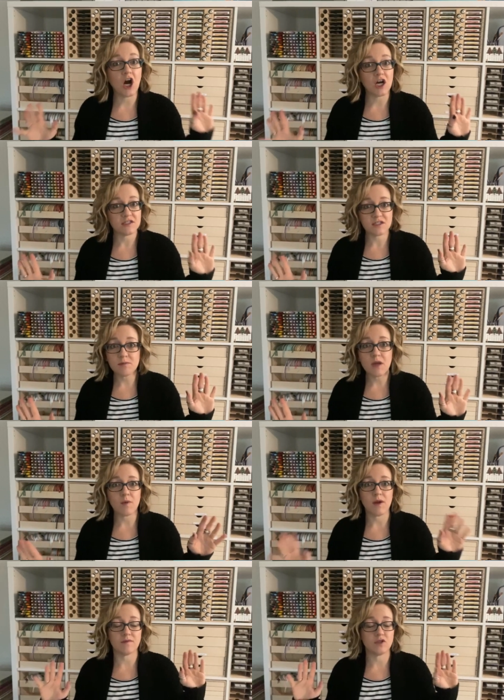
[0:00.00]
awesome and
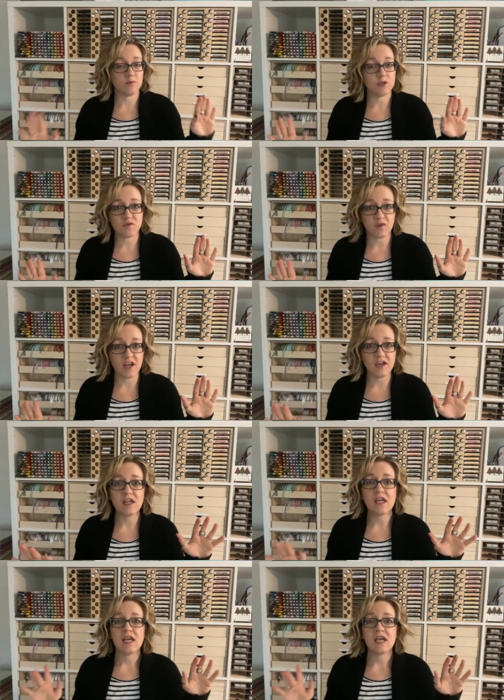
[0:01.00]
we have so much fun